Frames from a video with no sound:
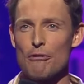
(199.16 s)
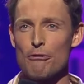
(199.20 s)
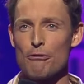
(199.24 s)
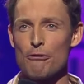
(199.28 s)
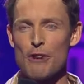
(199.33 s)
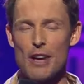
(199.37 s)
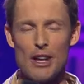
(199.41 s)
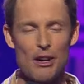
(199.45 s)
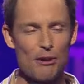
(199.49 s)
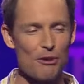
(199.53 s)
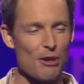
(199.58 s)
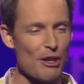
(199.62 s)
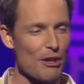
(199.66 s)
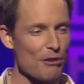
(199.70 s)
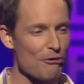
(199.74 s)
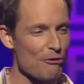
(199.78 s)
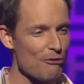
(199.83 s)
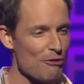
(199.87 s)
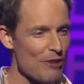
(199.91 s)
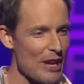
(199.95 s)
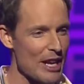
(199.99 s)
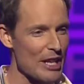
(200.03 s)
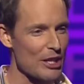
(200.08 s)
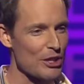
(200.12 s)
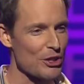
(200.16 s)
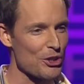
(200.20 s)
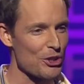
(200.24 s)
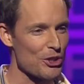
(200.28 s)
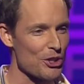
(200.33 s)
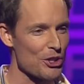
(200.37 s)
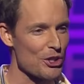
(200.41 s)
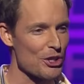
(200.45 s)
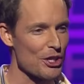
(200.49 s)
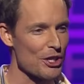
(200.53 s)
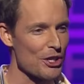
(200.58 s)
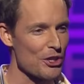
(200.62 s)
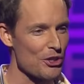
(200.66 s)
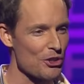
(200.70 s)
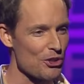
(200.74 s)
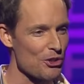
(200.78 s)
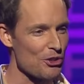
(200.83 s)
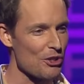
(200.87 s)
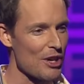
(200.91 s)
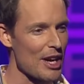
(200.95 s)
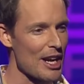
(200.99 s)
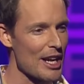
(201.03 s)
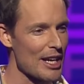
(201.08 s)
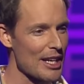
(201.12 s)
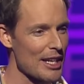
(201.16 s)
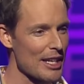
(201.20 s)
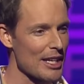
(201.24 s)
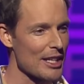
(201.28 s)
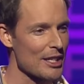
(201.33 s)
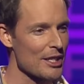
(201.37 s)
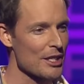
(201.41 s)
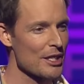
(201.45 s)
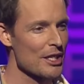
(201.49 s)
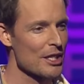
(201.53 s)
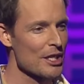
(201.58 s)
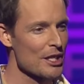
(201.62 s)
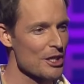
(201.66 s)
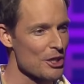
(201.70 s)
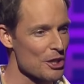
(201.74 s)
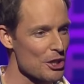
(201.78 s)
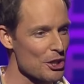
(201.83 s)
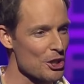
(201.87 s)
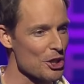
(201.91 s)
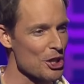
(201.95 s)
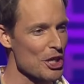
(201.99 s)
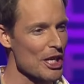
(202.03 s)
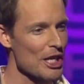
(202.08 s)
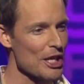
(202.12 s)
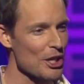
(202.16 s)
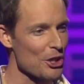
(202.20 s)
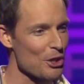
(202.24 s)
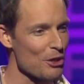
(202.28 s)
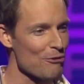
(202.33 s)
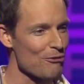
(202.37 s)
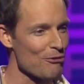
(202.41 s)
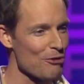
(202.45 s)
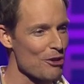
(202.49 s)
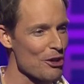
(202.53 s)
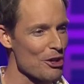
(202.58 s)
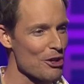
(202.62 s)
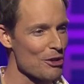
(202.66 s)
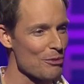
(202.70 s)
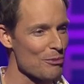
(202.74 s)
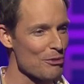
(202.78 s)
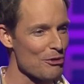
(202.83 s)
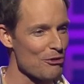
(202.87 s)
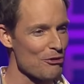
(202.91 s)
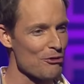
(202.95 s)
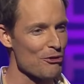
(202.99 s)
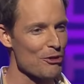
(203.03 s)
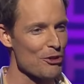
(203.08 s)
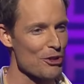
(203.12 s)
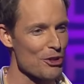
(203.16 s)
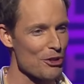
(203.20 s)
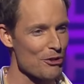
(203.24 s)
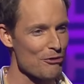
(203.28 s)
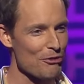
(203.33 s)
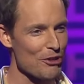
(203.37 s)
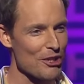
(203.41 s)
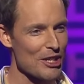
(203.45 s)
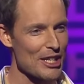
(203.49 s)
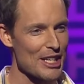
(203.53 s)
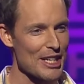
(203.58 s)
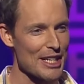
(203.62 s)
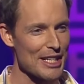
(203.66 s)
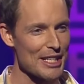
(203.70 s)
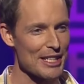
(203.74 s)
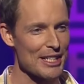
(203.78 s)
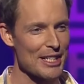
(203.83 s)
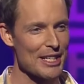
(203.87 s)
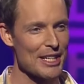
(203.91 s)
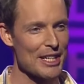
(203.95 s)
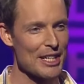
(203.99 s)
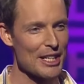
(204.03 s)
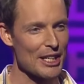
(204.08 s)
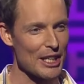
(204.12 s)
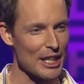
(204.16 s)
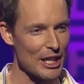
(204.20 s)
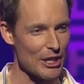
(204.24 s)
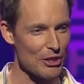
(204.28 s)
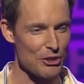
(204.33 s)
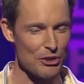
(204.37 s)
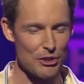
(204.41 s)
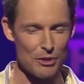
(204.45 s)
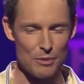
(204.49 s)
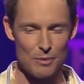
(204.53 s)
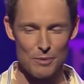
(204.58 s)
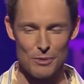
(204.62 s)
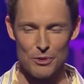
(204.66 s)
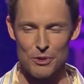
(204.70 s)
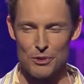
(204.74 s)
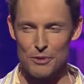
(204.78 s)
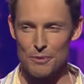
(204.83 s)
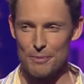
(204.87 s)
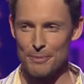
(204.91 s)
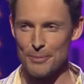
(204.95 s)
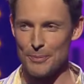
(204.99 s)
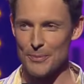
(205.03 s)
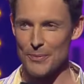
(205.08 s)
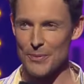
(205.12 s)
federal offence in Australia to check your phone before you've cleared customs.